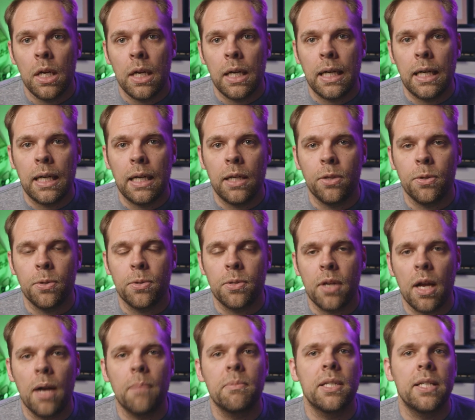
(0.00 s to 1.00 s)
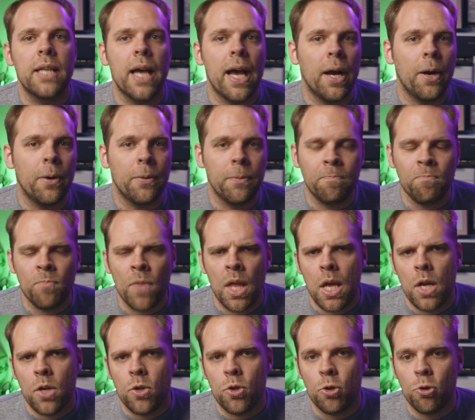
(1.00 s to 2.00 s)
uh, who's come to town
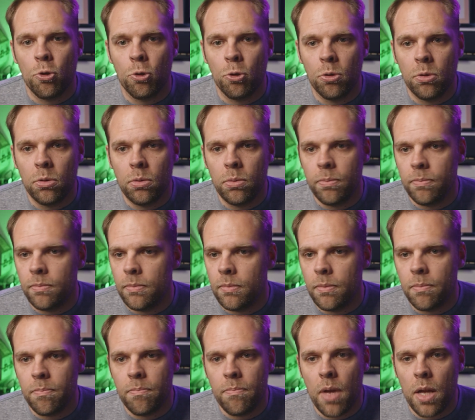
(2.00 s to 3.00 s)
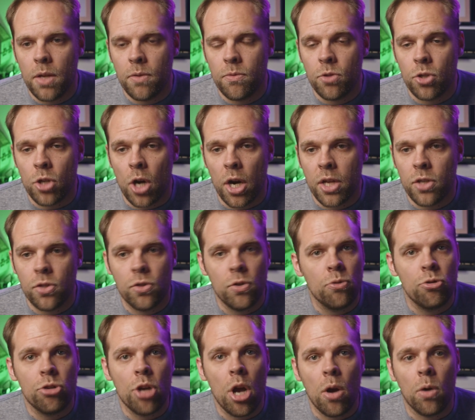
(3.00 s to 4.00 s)
to start his new
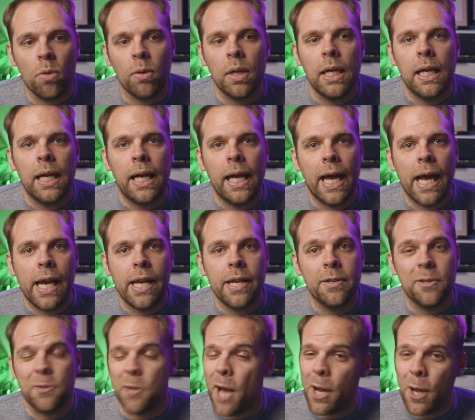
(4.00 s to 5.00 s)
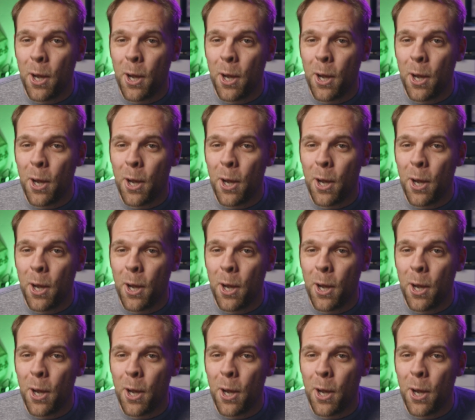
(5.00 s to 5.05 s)
show. And it does not